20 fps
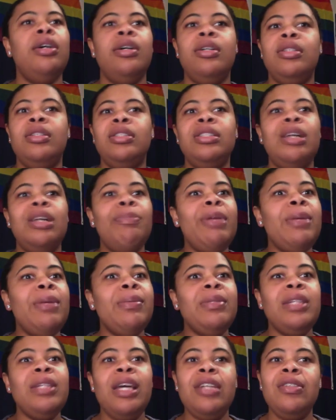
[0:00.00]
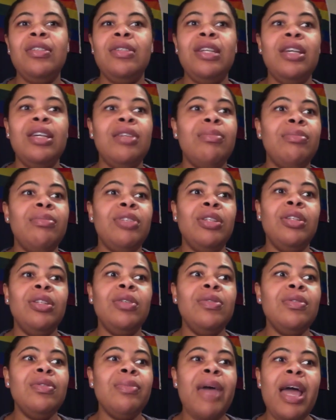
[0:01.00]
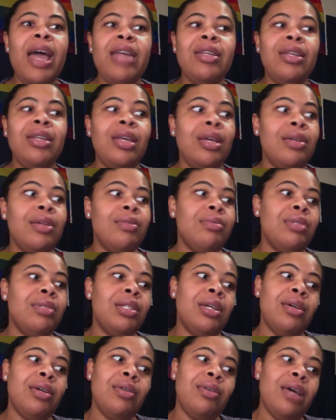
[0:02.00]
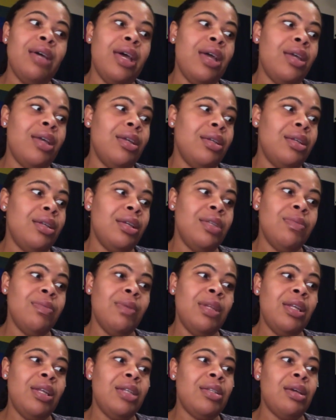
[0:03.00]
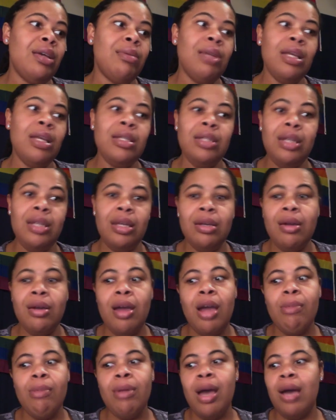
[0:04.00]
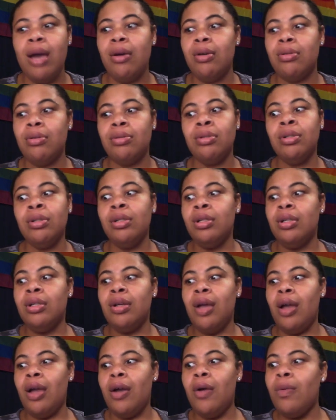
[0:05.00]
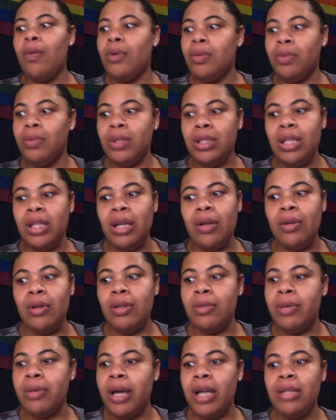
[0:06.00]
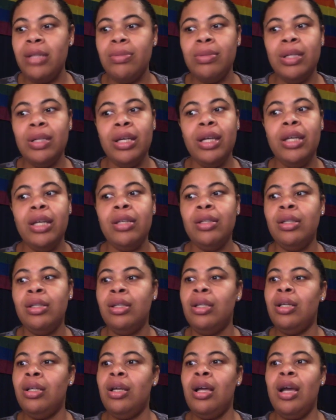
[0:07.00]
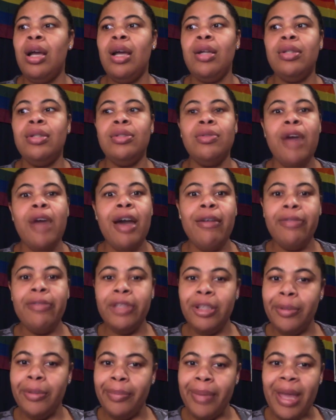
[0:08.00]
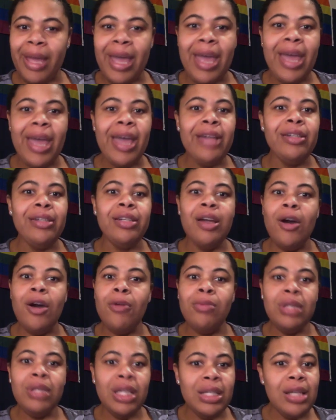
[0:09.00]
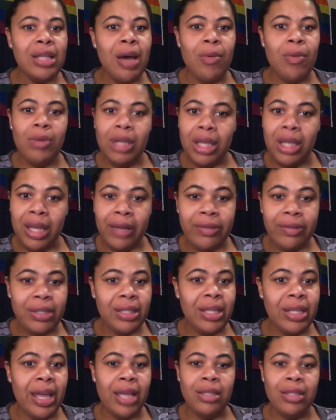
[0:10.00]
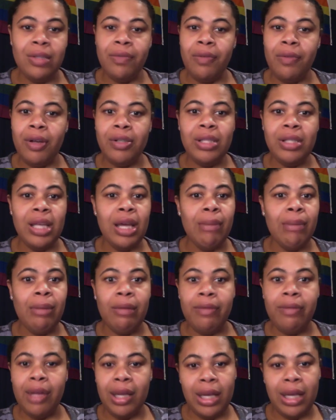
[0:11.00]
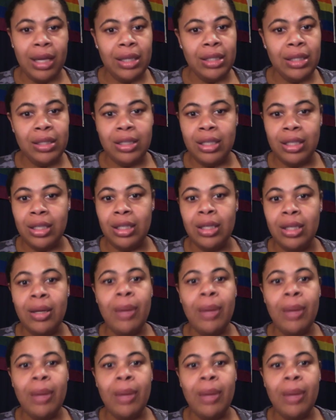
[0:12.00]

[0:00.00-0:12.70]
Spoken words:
some people say you get them, you lose them how you get them. So, hey, it is what it is. I'm not saying karma. I don't want to wish that on nobody. But do I feel bad? No, because I would have left his ass the first time I found out he cheated.